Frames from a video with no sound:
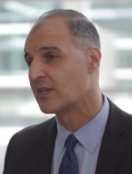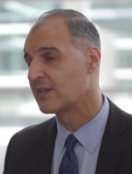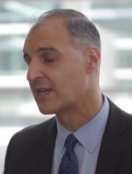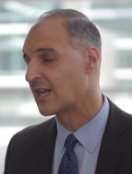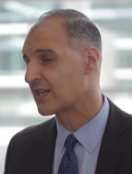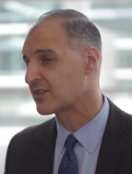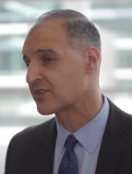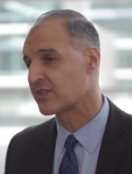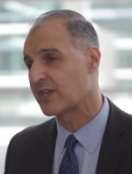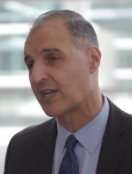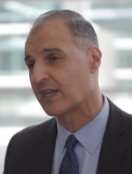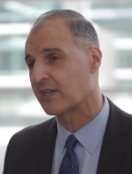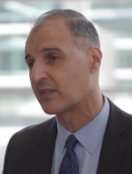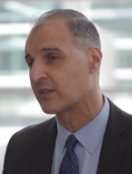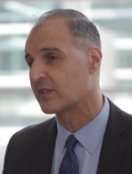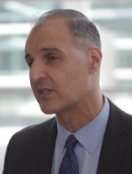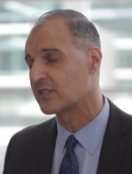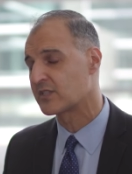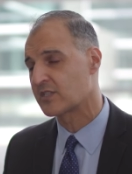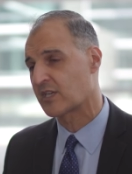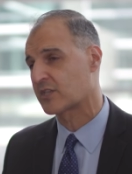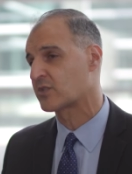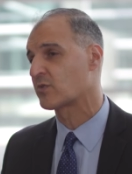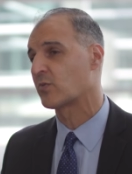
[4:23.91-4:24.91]

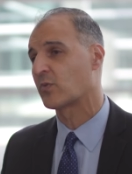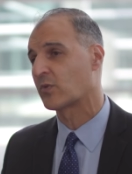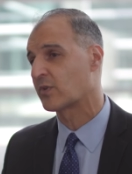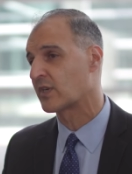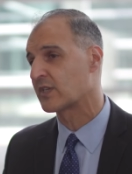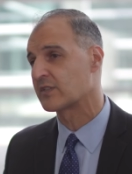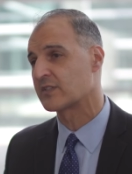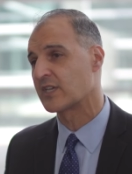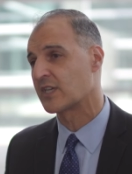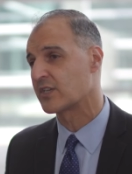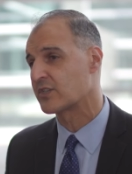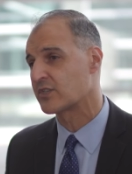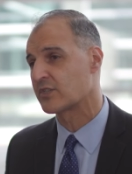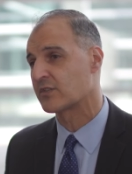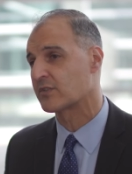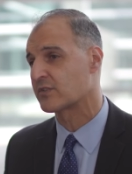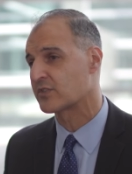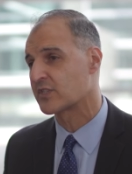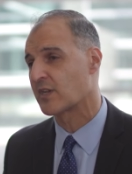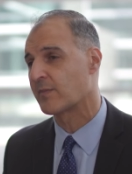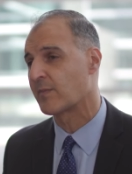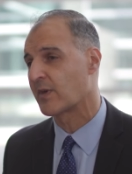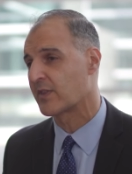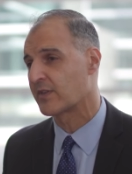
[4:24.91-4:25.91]
nationality, sexual orientation, or
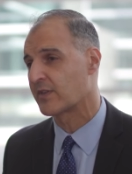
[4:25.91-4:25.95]
some